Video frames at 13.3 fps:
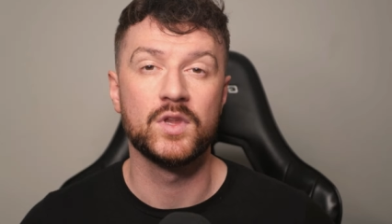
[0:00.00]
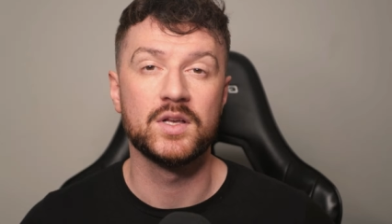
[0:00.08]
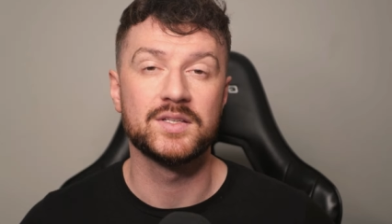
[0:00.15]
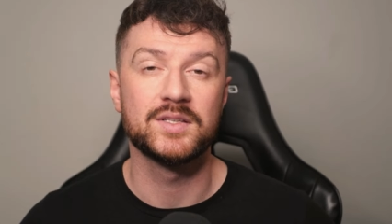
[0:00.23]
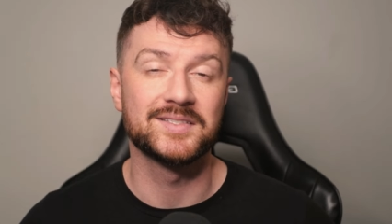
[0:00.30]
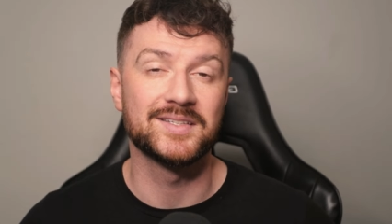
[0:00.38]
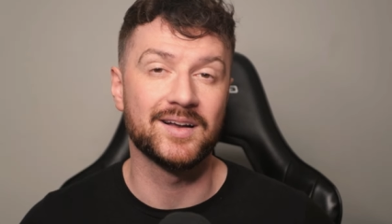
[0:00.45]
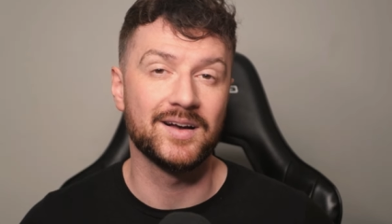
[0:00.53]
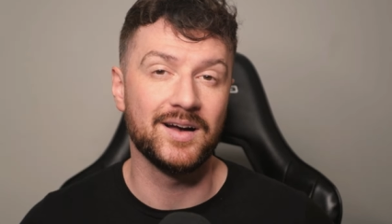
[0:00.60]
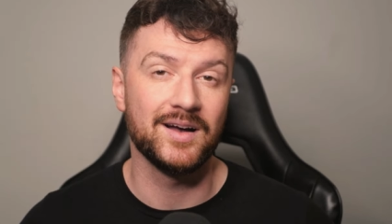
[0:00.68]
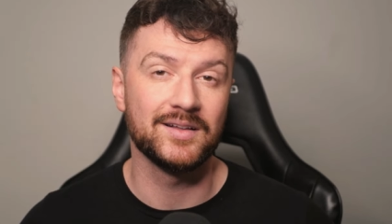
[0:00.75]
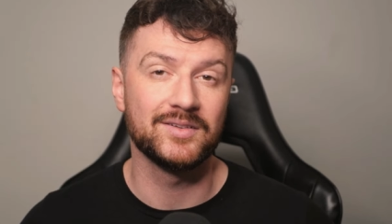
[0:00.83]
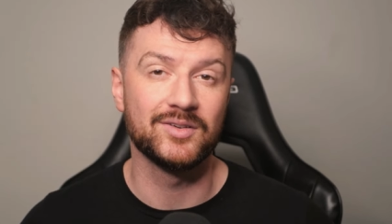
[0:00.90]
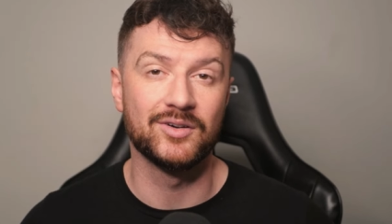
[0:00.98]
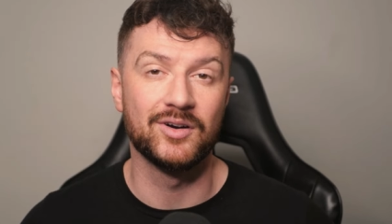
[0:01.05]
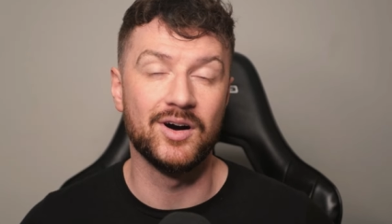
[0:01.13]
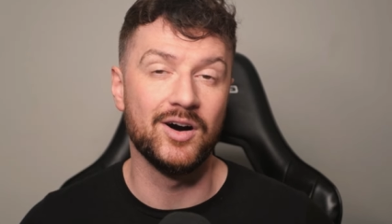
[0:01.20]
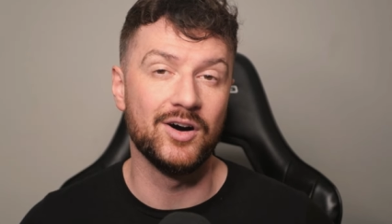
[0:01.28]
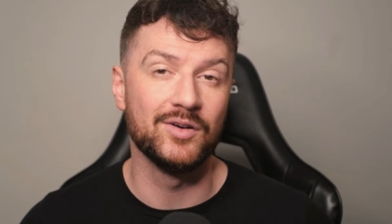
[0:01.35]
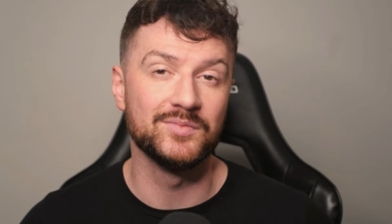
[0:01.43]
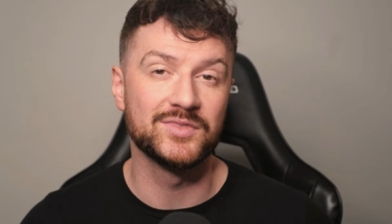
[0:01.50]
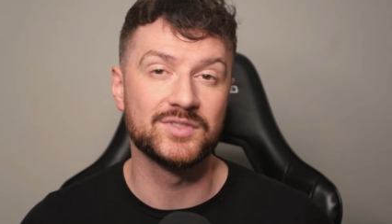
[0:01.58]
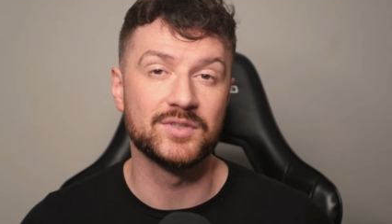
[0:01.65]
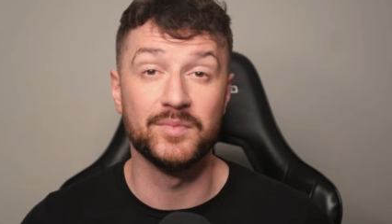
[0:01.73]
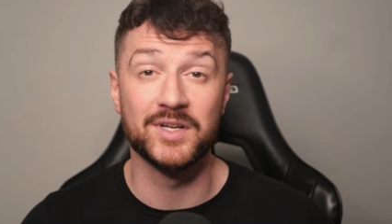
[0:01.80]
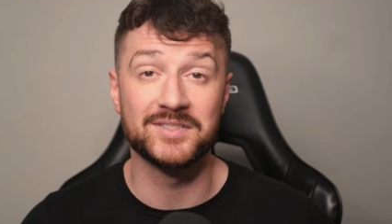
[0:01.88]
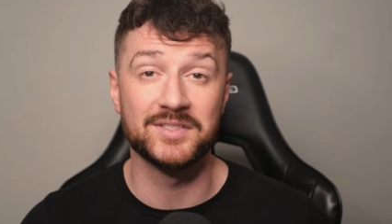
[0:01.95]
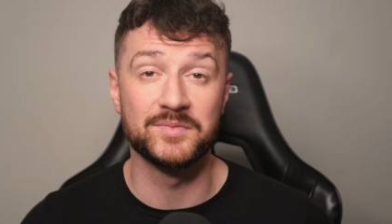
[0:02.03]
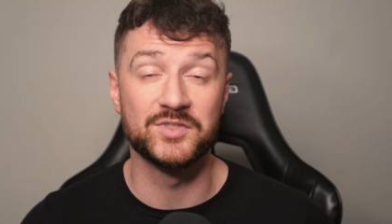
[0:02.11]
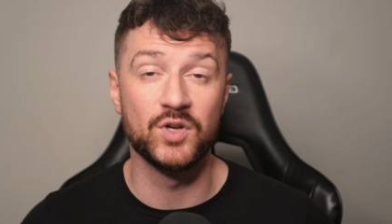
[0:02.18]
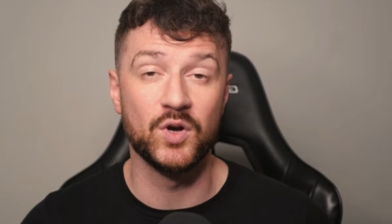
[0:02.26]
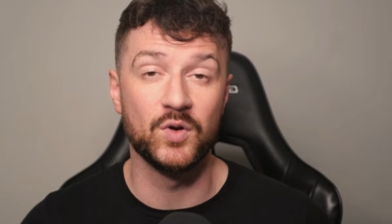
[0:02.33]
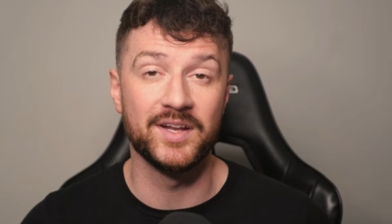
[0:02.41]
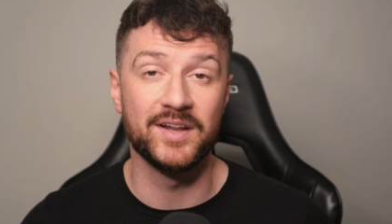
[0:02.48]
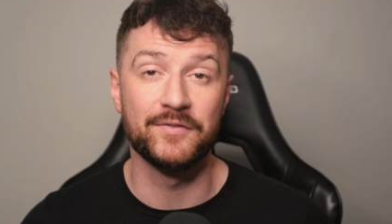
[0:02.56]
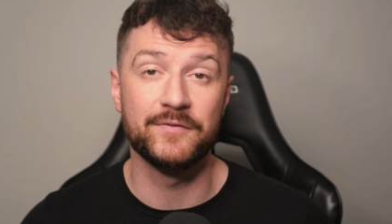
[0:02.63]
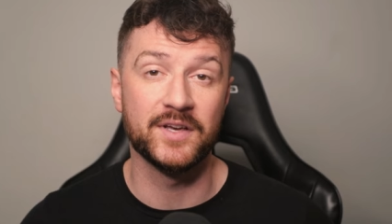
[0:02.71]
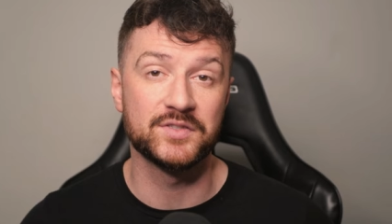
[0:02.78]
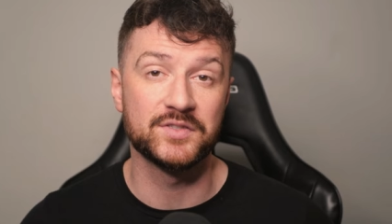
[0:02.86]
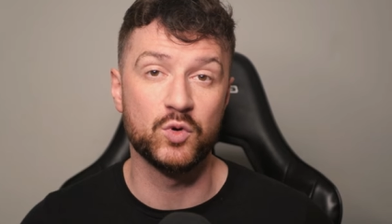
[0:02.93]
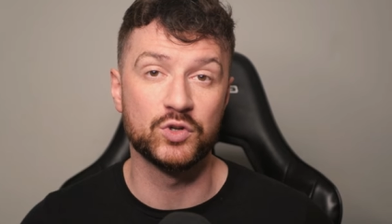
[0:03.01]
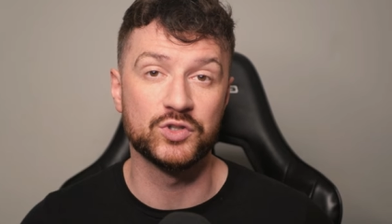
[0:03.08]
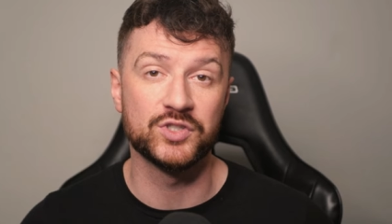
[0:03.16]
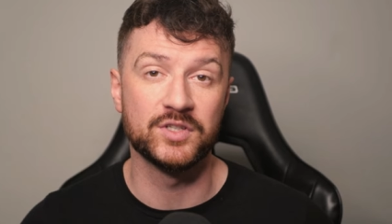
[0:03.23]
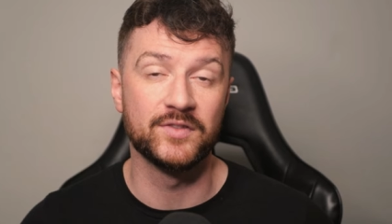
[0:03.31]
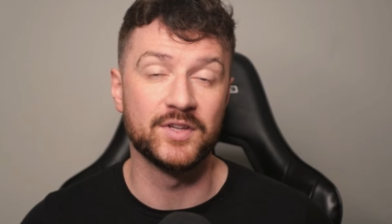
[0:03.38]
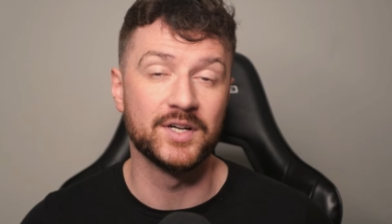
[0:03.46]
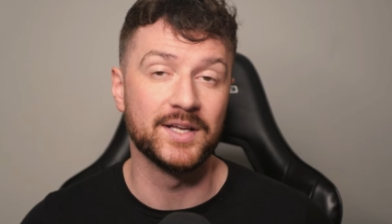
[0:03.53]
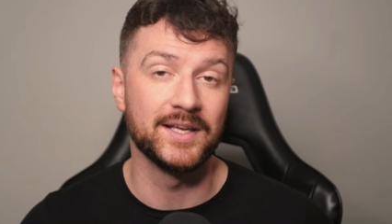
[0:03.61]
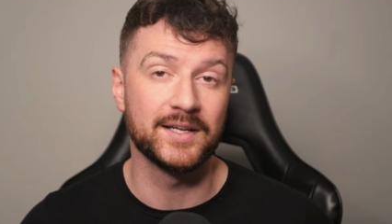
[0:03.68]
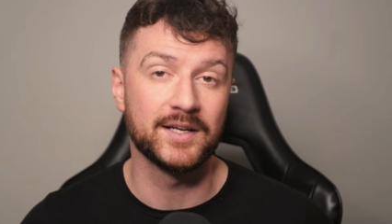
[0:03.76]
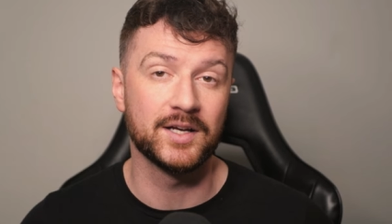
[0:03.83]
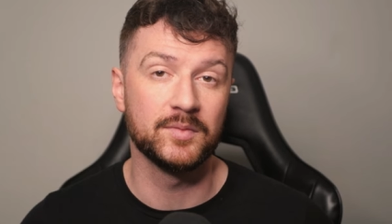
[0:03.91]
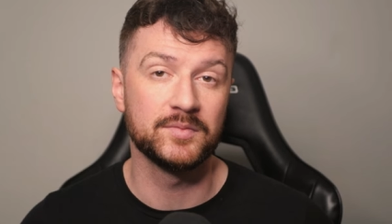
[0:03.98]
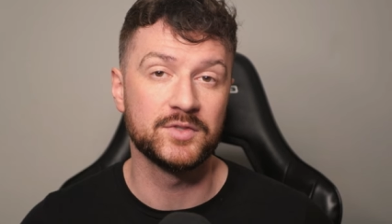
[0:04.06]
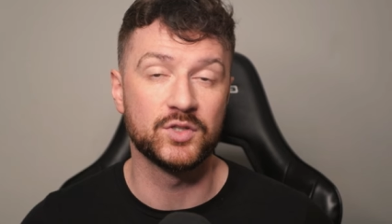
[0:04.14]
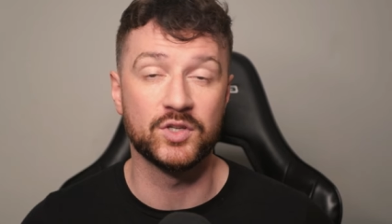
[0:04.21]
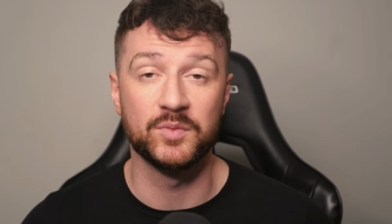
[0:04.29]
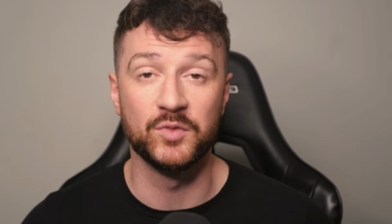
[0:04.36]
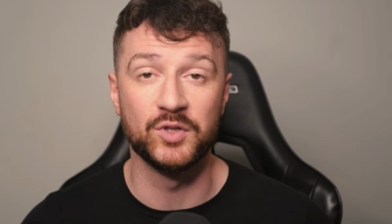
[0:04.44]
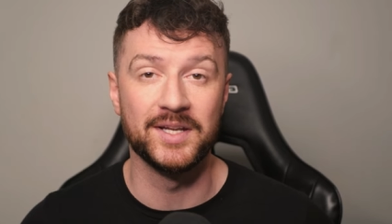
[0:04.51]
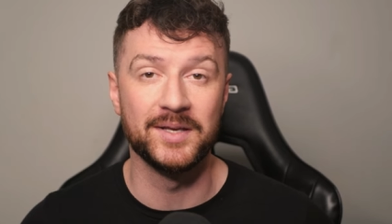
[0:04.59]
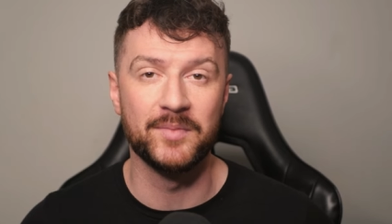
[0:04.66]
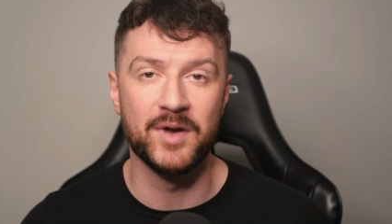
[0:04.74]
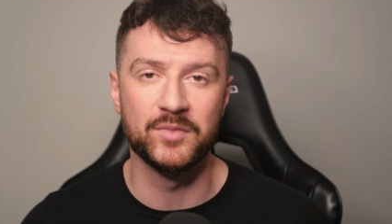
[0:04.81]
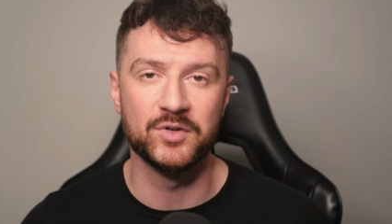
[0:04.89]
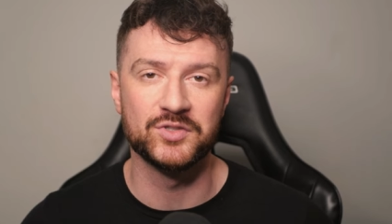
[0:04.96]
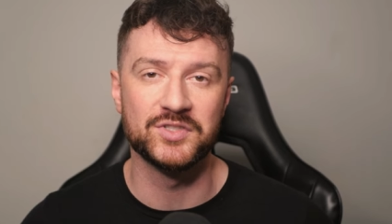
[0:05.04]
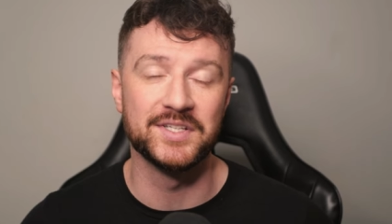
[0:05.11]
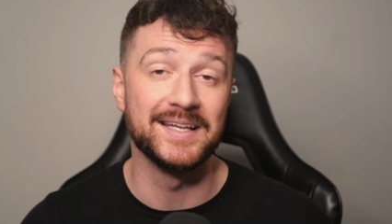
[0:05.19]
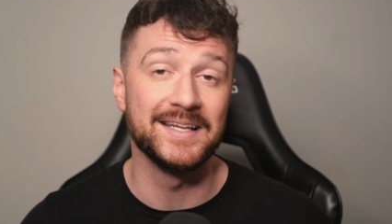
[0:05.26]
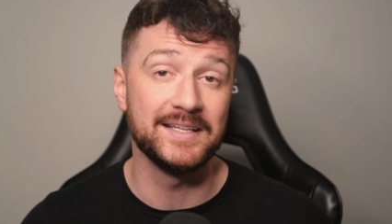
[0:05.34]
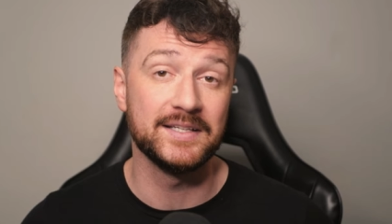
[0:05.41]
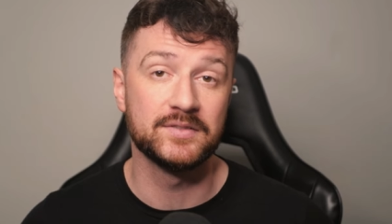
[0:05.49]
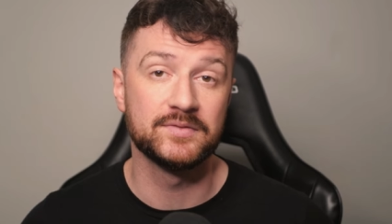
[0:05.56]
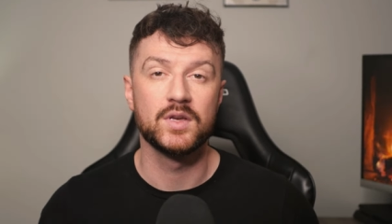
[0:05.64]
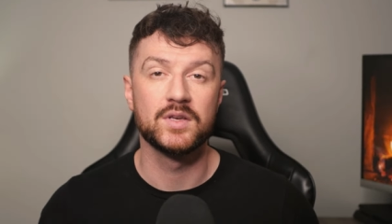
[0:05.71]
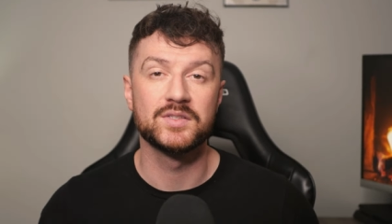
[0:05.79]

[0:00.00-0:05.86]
Zakat, or alms, Muslims donate a fixed portion of their income to community members in need.